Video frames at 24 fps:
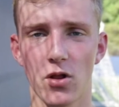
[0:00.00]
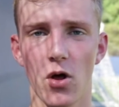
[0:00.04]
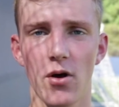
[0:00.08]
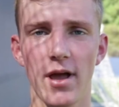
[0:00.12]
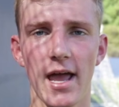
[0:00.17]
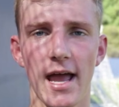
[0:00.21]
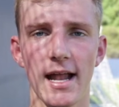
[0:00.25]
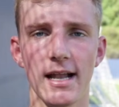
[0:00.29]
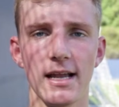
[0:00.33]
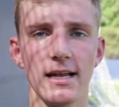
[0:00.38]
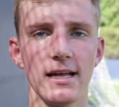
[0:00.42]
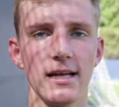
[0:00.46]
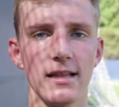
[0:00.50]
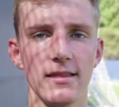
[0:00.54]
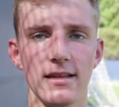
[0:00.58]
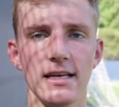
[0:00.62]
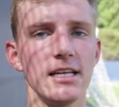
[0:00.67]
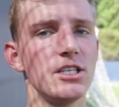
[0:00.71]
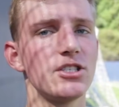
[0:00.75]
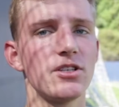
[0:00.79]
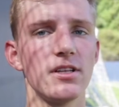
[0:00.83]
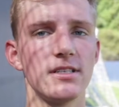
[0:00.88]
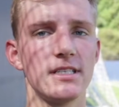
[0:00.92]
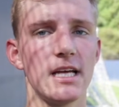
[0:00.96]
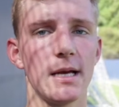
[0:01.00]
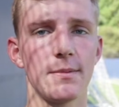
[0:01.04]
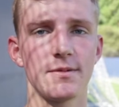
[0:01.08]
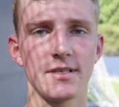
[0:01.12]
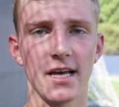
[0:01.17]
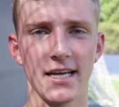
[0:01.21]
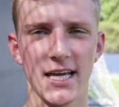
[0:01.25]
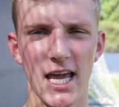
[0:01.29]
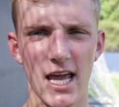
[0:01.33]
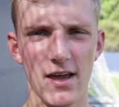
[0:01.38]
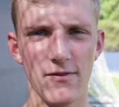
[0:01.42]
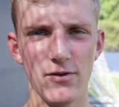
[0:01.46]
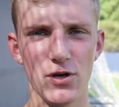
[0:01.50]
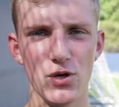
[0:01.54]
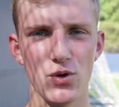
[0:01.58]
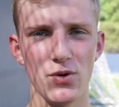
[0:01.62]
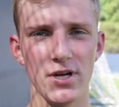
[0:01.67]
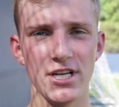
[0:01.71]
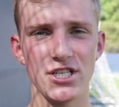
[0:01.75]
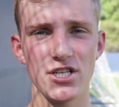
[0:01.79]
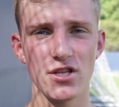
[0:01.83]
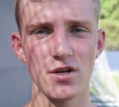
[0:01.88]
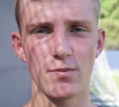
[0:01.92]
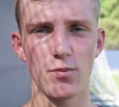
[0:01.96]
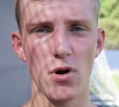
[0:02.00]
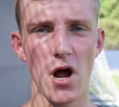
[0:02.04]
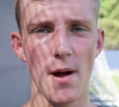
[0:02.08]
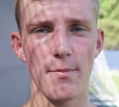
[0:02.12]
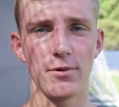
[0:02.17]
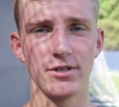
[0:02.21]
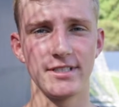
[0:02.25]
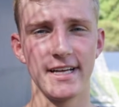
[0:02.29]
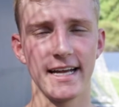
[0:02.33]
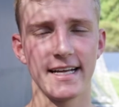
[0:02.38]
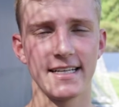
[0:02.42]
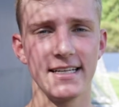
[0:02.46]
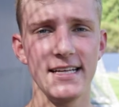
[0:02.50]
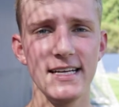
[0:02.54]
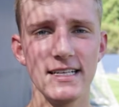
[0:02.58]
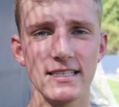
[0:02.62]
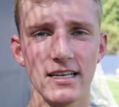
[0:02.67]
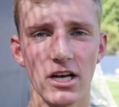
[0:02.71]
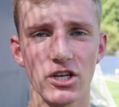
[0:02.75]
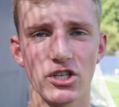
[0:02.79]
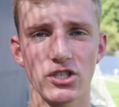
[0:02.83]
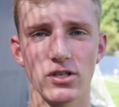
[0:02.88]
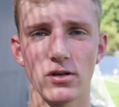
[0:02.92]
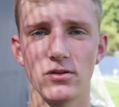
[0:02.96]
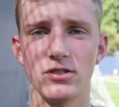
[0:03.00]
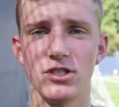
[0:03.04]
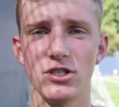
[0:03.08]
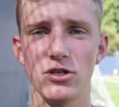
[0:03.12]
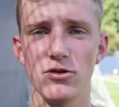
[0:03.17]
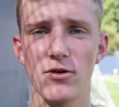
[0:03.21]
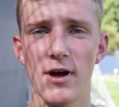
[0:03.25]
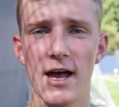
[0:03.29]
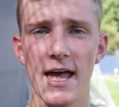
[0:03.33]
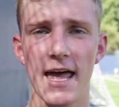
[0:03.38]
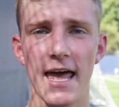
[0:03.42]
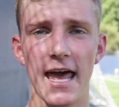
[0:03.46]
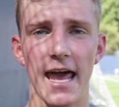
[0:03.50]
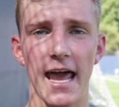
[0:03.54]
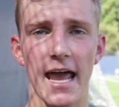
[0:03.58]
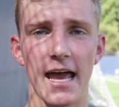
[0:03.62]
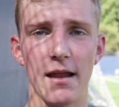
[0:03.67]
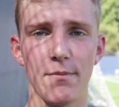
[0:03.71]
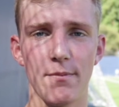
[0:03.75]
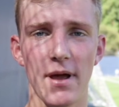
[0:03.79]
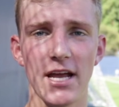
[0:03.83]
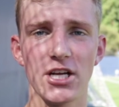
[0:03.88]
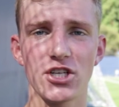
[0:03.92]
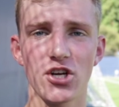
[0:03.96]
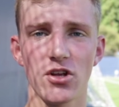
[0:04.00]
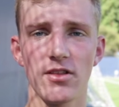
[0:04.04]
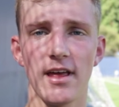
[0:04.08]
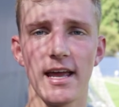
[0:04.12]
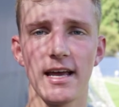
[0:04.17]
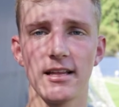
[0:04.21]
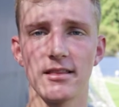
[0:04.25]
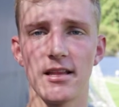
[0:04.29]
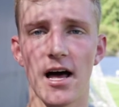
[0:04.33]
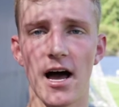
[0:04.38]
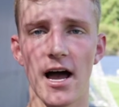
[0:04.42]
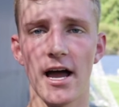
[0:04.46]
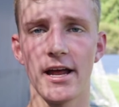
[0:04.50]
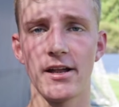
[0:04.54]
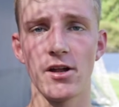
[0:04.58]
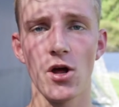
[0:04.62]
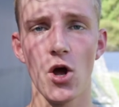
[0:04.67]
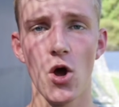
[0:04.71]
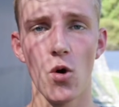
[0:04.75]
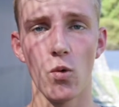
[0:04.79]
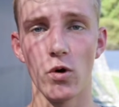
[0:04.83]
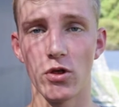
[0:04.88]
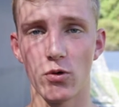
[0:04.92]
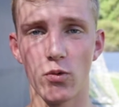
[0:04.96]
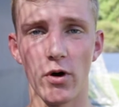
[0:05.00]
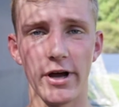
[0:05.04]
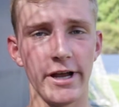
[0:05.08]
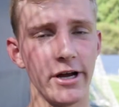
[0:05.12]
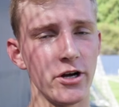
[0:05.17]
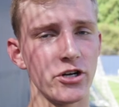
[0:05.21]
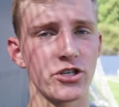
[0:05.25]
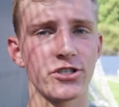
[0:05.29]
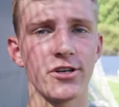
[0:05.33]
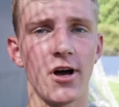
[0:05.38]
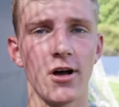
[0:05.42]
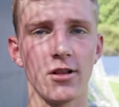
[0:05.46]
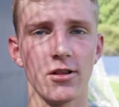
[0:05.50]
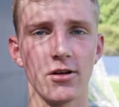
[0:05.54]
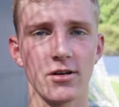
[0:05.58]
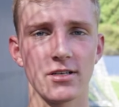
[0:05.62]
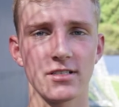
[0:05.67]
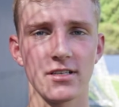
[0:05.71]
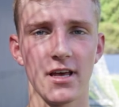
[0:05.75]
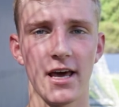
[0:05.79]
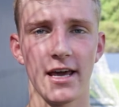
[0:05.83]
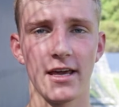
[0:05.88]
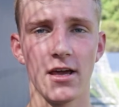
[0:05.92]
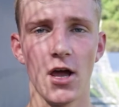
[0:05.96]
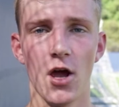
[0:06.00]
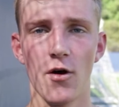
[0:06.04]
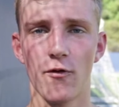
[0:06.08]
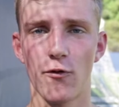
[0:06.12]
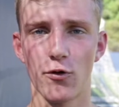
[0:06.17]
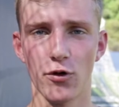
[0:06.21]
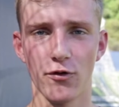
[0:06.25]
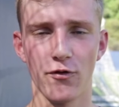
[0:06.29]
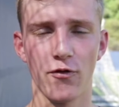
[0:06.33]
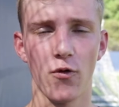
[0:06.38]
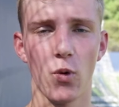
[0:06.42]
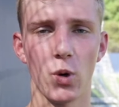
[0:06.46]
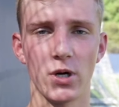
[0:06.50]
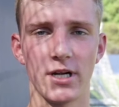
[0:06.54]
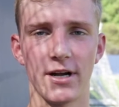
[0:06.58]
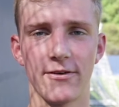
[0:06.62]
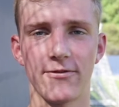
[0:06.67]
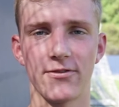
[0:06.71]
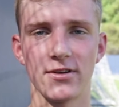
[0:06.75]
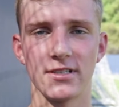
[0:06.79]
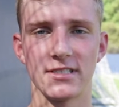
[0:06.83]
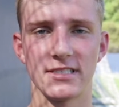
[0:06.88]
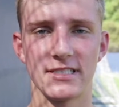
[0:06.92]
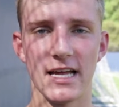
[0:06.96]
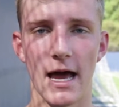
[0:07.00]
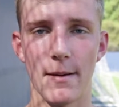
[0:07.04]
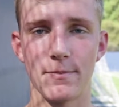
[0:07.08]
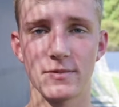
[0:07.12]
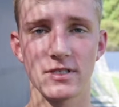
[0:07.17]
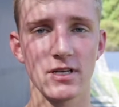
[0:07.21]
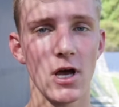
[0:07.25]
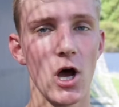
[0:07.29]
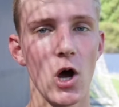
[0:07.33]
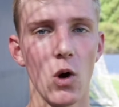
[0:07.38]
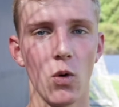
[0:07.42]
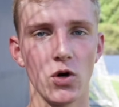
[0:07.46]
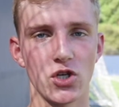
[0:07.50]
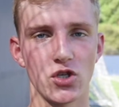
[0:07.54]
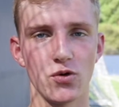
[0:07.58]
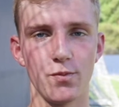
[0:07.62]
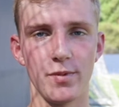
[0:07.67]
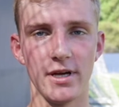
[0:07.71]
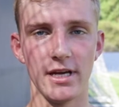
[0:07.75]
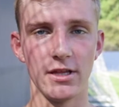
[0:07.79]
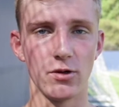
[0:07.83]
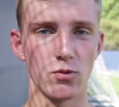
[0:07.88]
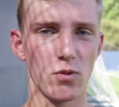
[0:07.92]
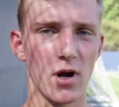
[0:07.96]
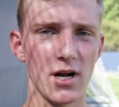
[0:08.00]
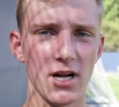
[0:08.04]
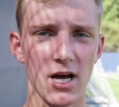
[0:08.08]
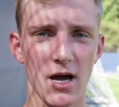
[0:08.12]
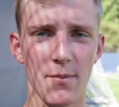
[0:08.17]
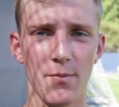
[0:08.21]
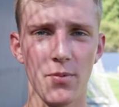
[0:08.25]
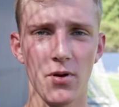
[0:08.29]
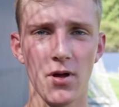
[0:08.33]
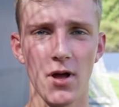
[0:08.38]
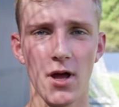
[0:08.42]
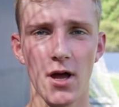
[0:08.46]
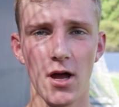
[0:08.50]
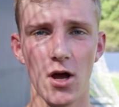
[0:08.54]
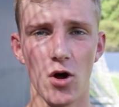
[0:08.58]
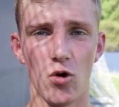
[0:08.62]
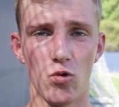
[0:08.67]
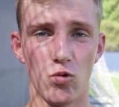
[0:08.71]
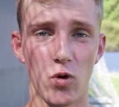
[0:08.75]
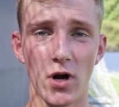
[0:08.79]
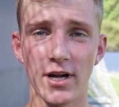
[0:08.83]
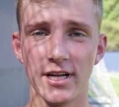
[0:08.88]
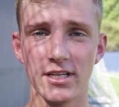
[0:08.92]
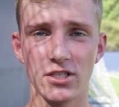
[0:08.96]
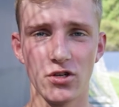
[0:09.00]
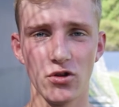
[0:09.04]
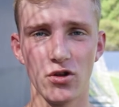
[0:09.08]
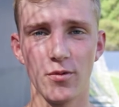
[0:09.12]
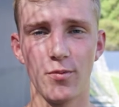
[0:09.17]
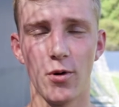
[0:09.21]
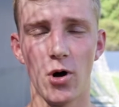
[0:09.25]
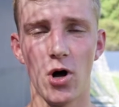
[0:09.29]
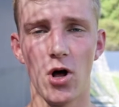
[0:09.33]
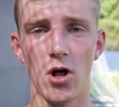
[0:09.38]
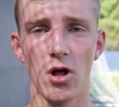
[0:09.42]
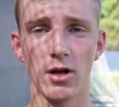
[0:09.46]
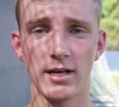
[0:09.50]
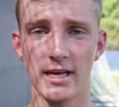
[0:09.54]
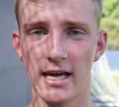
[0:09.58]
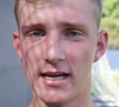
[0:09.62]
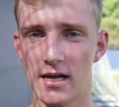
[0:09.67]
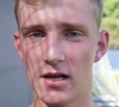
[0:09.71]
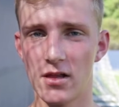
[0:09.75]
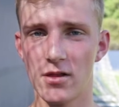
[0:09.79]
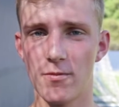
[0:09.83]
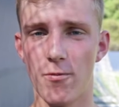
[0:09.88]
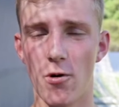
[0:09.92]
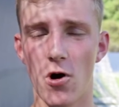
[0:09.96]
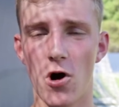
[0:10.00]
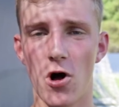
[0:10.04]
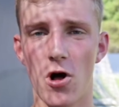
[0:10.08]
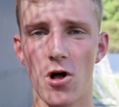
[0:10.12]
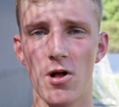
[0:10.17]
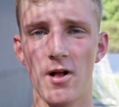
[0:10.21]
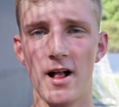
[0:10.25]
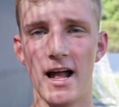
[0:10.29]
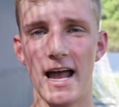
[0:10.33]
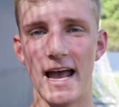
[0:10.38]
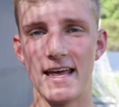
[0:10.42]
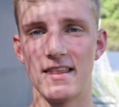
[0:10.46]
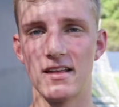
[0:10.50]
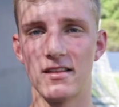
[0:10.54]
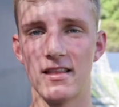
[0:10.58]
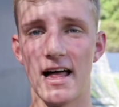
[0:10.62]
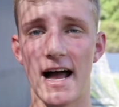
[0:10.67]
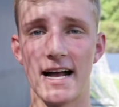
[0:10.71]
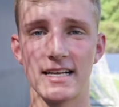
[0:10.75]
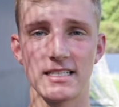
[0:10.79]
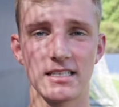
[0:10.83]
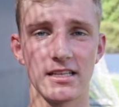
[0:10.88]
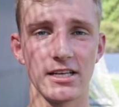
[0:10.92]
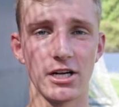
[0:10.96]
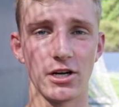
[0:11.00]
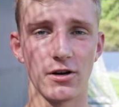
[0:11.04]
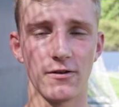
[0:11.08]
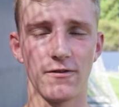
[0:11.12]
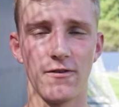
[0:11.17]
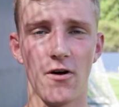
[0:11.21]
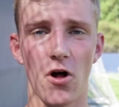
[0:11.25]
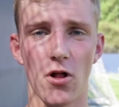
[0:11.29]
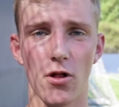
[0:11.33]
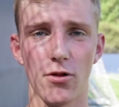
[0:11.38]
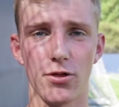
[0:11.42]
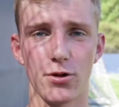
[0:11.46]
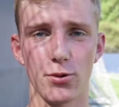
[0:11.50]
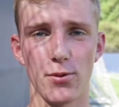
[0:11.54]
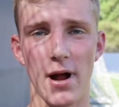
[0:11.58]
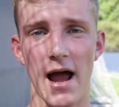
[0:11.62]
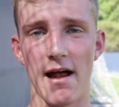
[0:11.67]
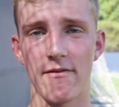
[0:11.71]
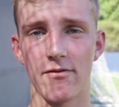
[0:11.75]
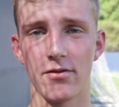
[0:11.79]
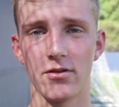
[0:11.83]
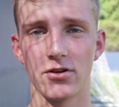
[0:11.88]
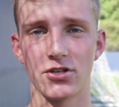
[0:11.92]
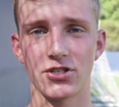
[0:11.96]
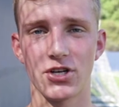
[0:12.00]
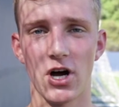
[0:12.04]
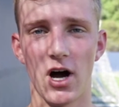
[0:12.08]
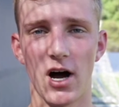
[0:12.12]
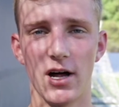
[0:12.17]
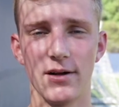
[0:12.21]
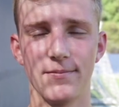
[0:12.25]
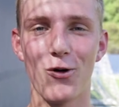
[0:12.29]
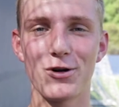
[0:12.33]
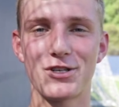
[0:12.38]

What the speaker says: Look at each of the tips I gave you, each of the proper techniques I showed you, and make sure they align with what your shot looks like for the 4 different steps, which would be the run up, running to the ball, kicking the ball, and then lastly your follow through after the shot.